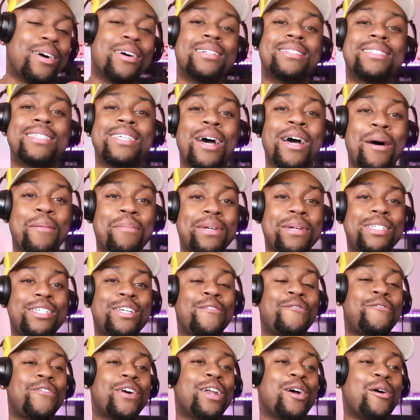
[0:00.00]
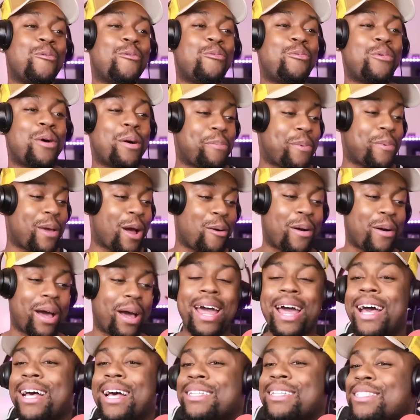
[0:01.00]
tell me she finna whoop your
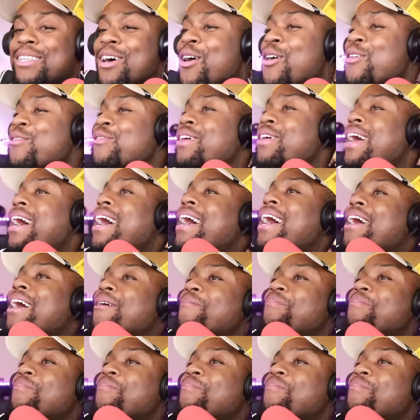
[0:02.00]
ass over that.